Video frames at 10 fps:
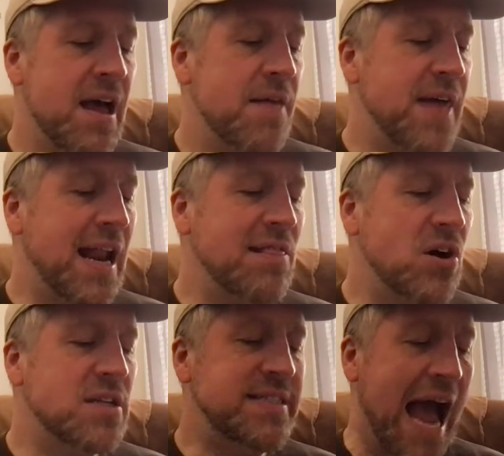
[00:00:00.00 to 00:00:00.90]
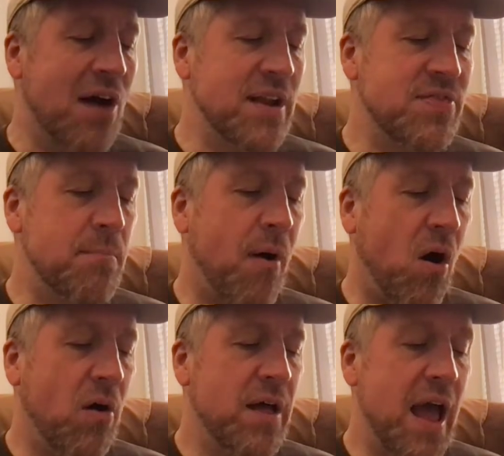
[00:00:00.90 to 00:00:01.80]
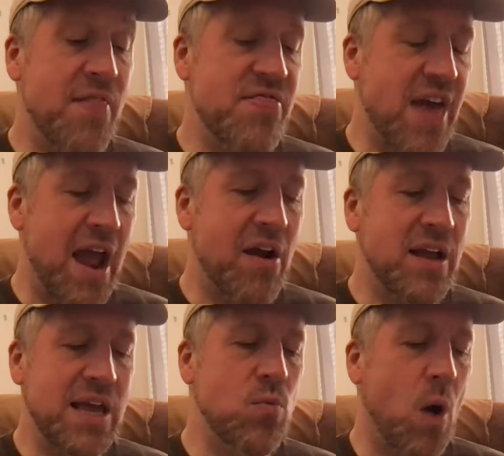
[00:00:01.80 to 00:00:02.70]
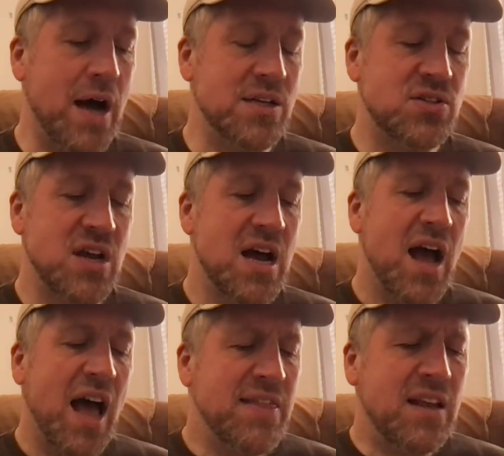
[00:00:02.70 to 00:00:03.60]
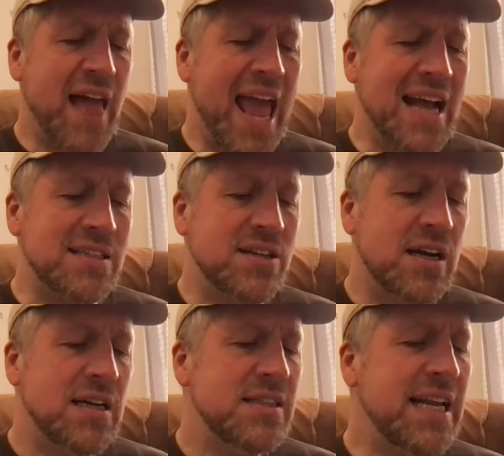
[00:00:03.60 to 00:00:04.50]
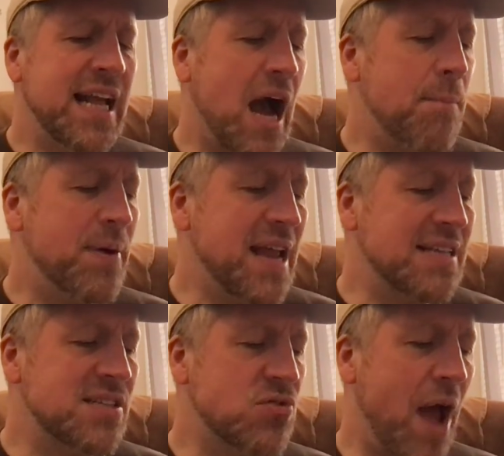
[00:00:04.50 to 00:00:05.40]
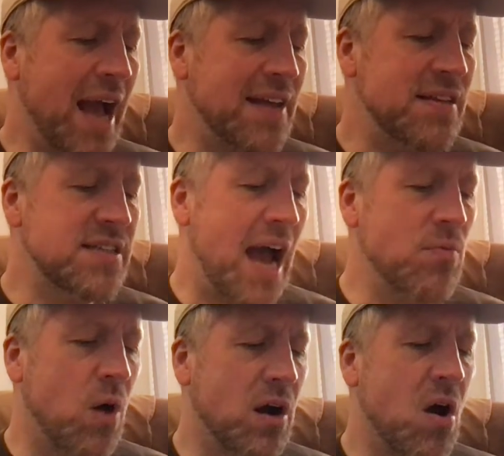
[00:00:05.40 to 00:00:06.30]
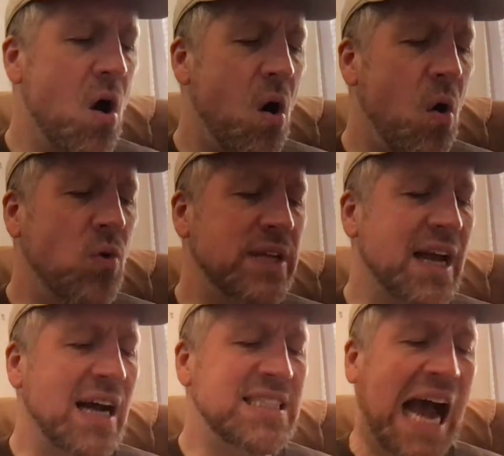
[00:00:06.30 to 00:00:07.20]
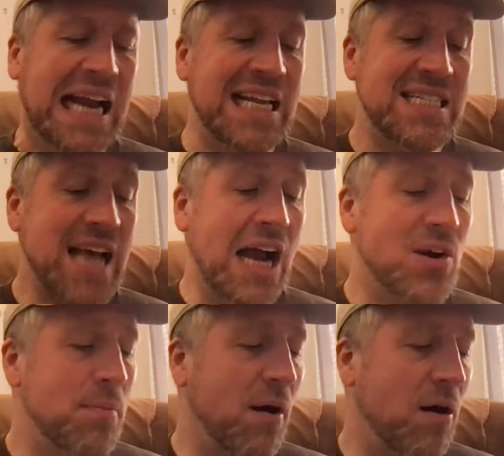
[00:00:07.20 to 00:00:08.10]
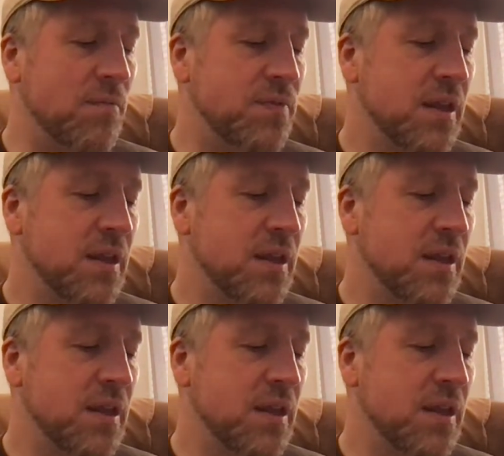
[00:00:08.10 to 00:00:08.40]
Then I looked down at the ball, and there he was, a little ant, leaning up against the crack in the sidewalk, holding a tiny soccer ball.